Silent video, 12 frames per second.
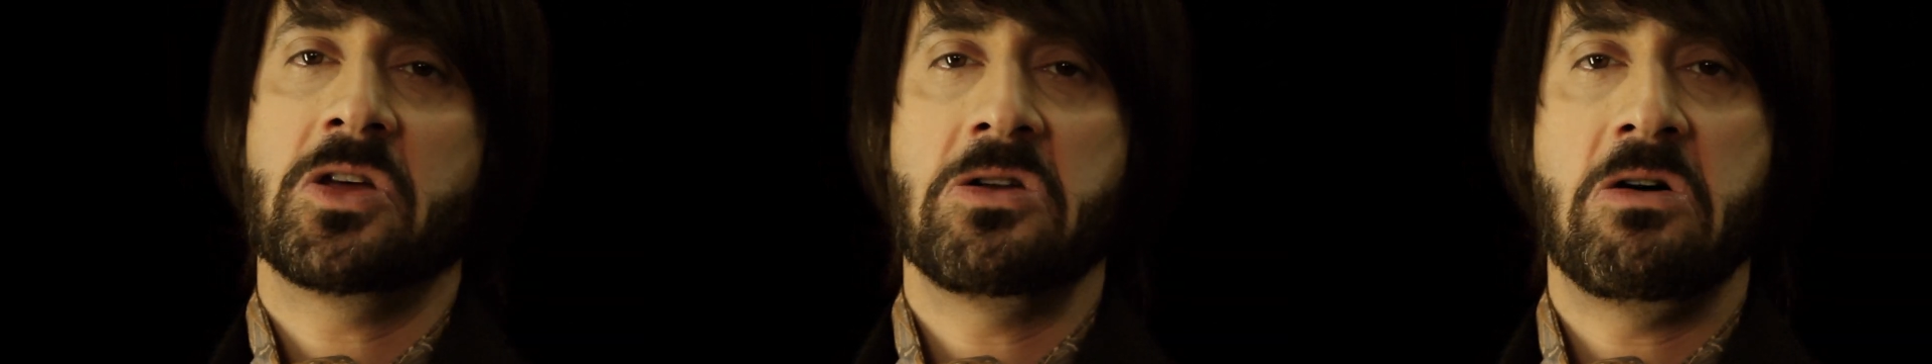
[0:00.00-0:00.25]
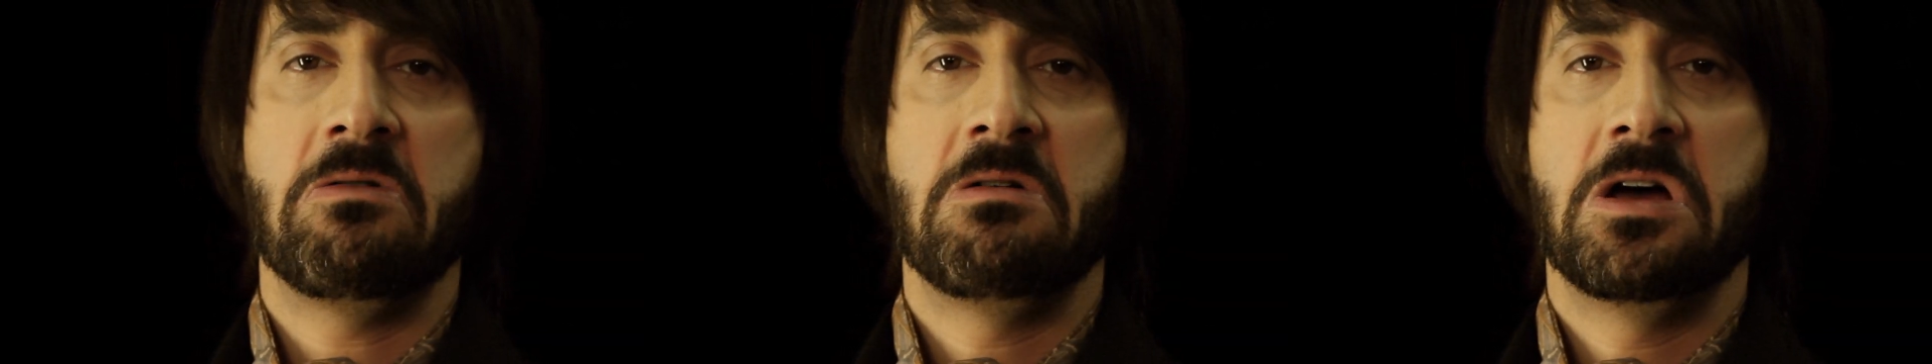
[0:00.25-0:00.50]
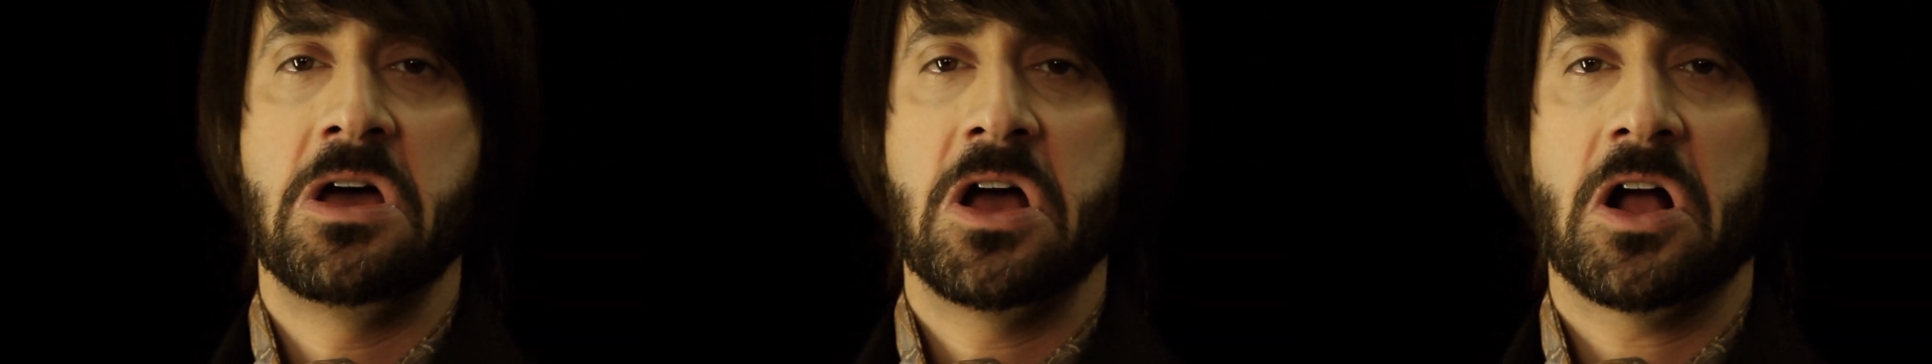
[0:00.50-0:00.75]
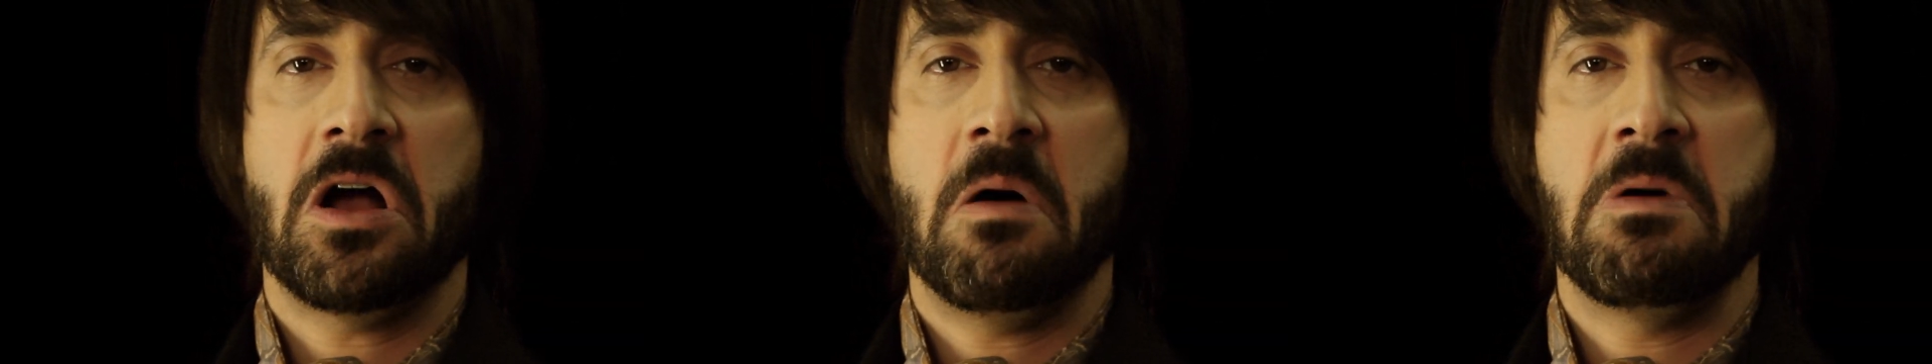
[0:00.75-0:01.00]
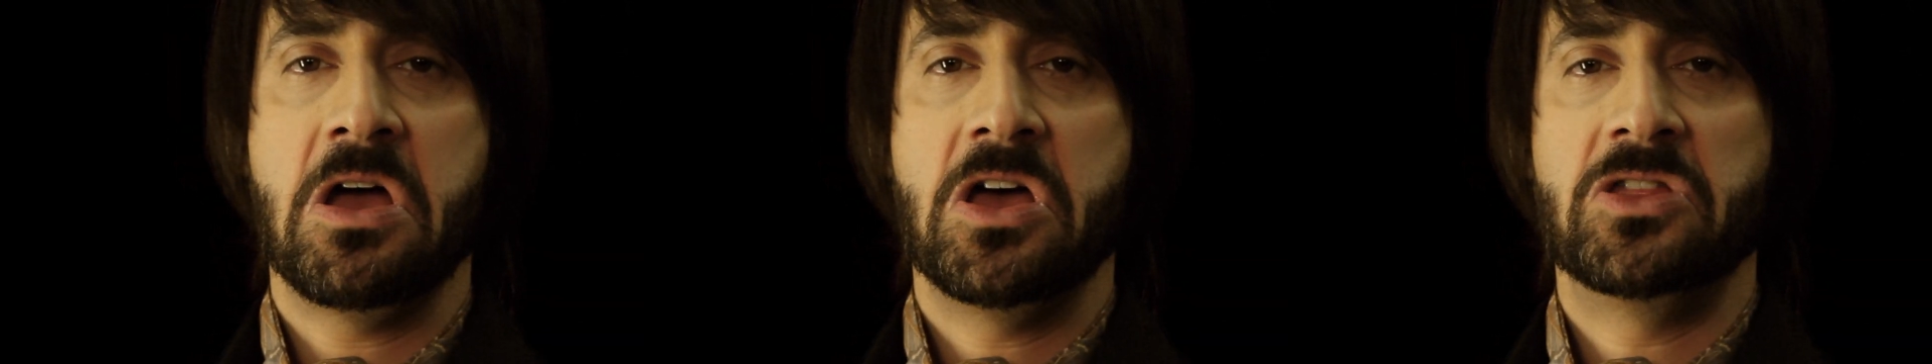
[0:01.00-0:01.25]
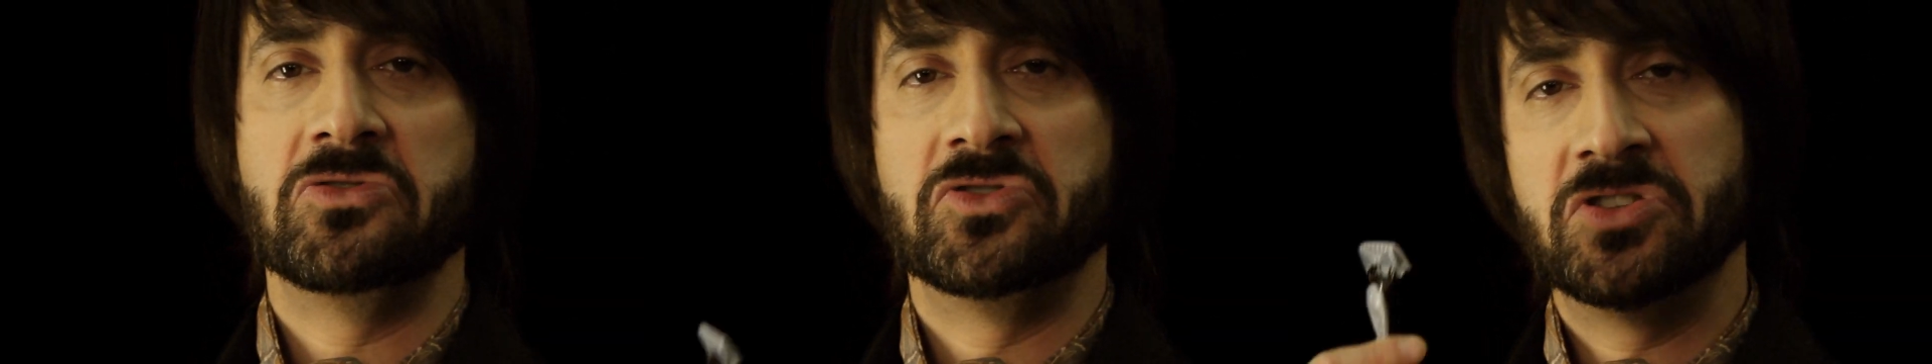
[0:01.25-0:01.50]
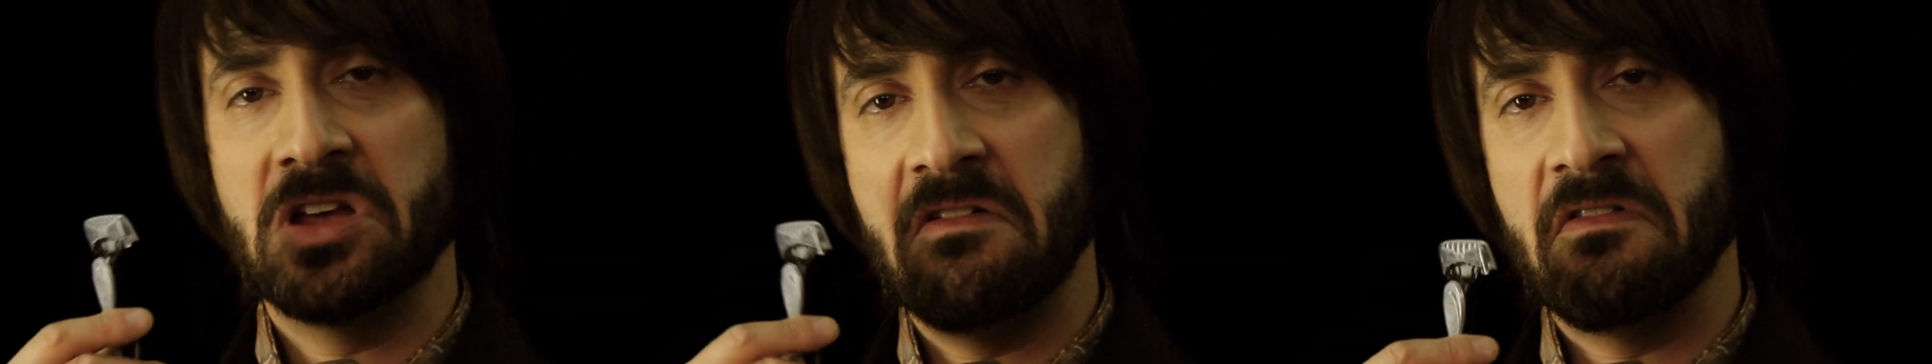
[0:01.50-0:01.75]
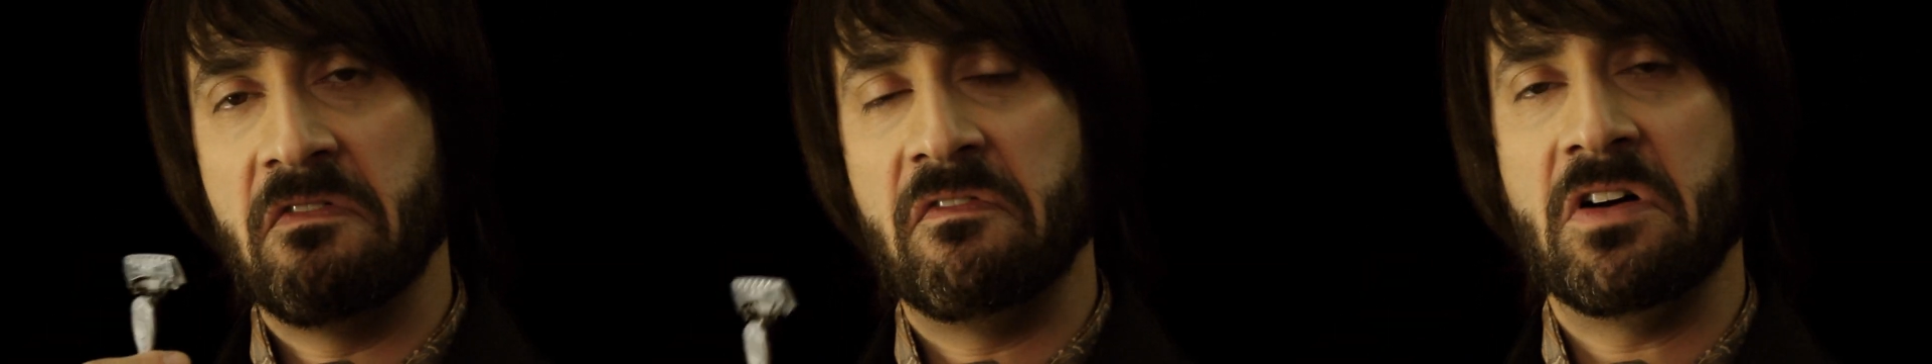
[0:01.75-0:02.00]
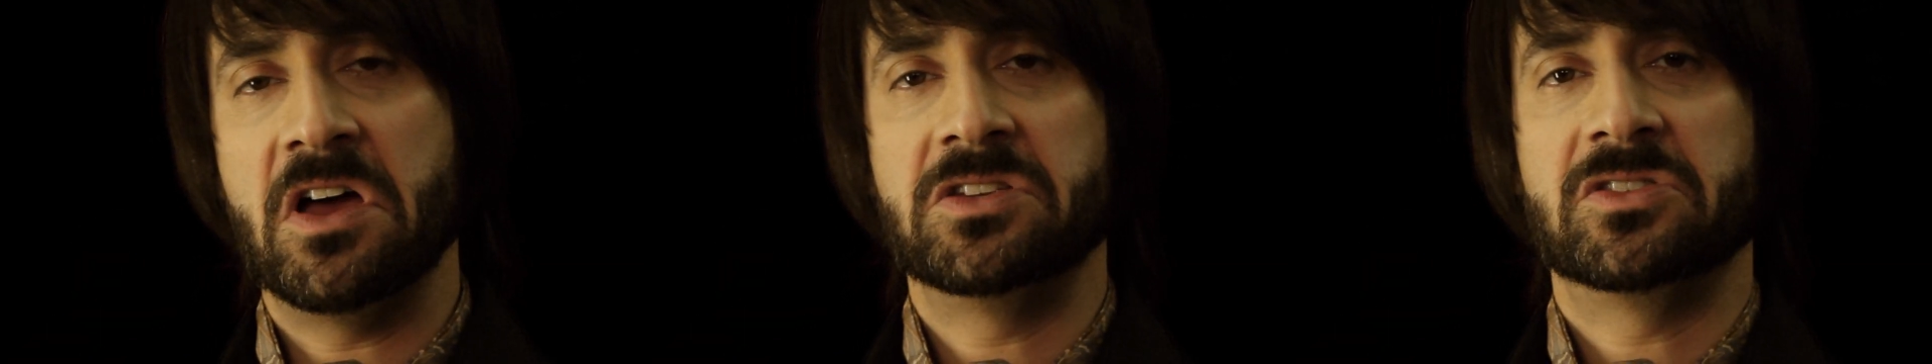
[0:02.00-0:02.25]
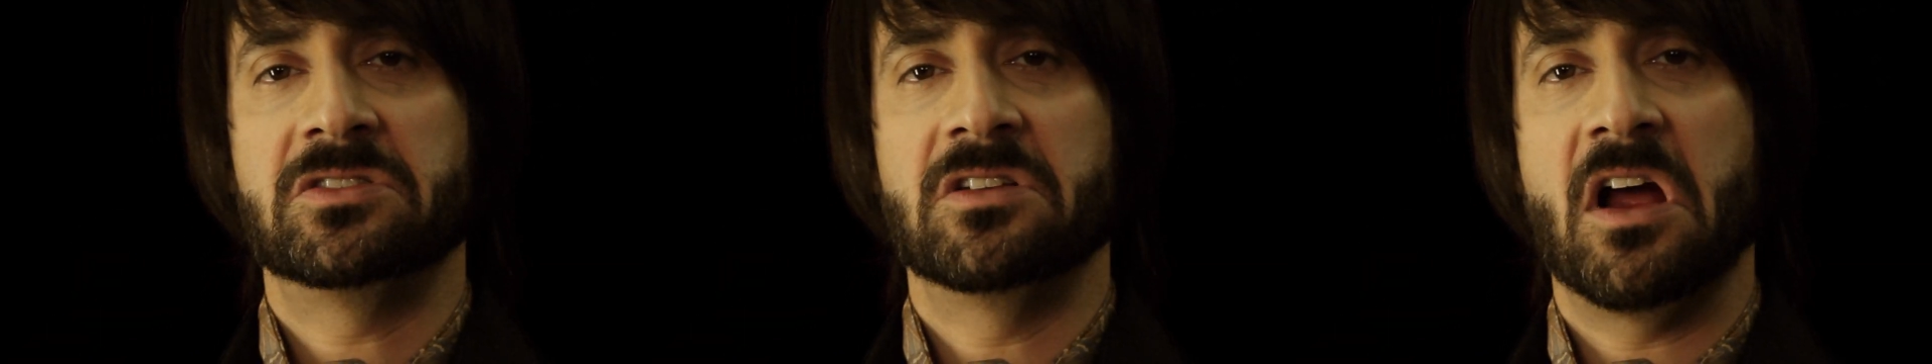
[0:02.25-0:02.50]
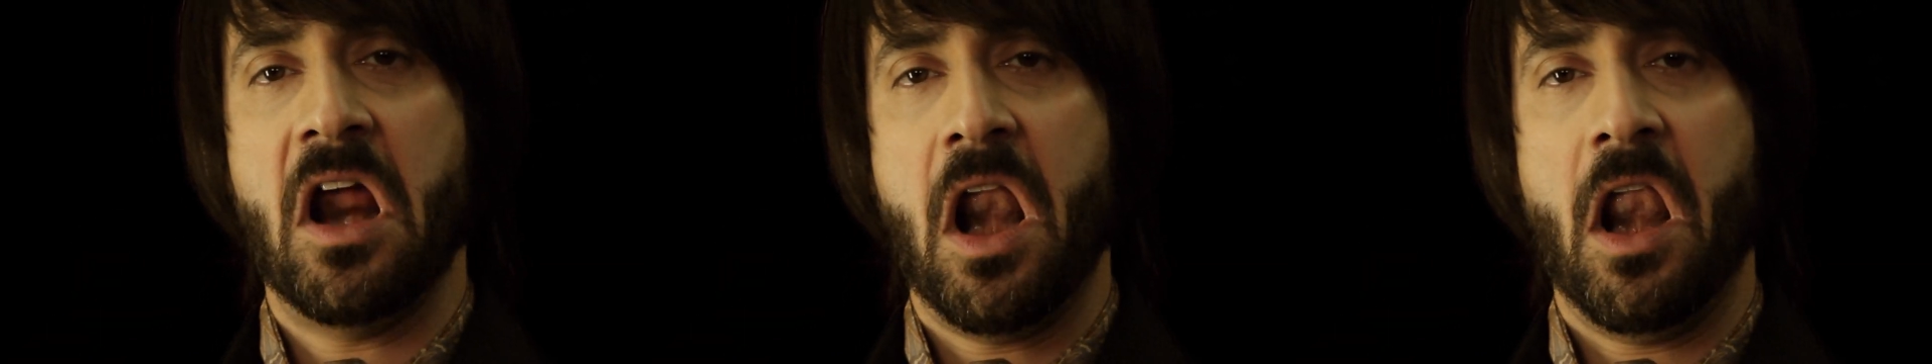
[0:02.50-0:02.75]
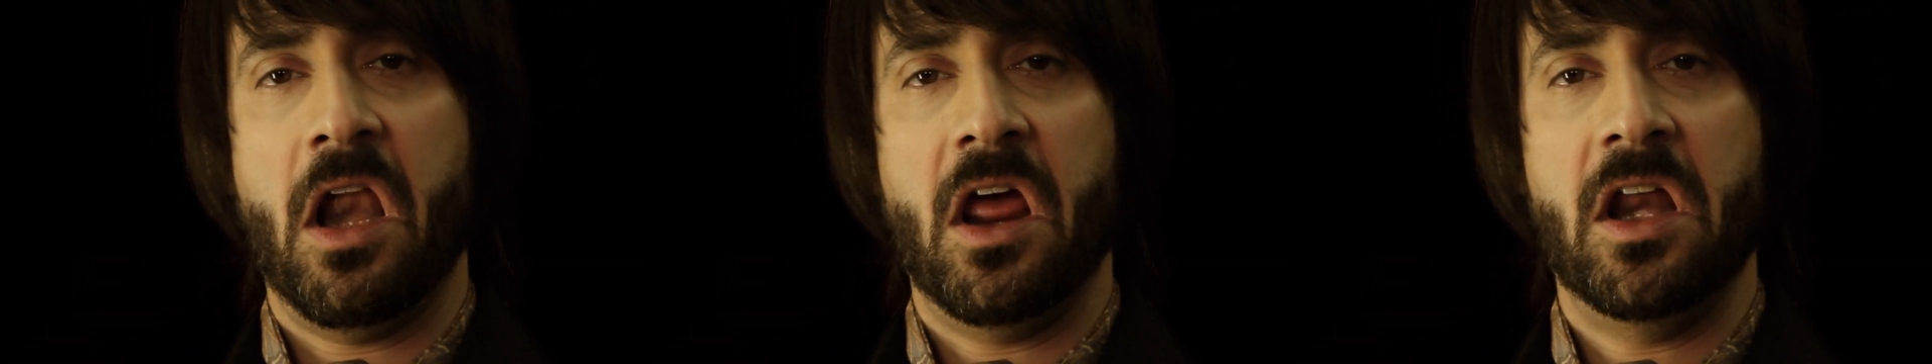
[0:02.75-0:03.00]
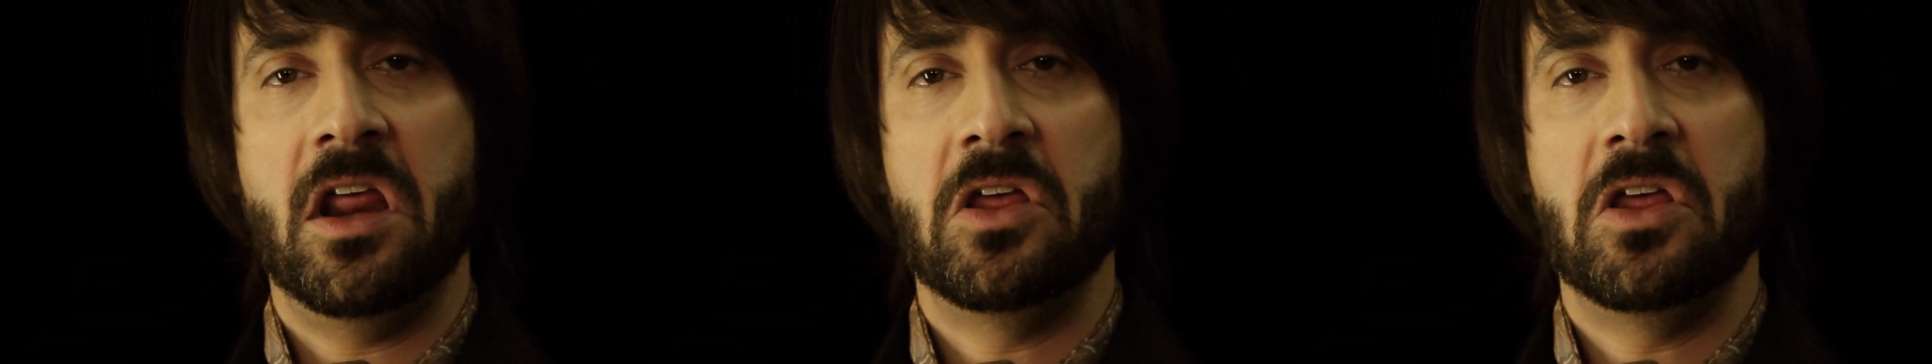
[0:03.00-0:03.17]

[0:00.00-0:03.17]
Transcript: You know, come in, you shave your face, you get a lady.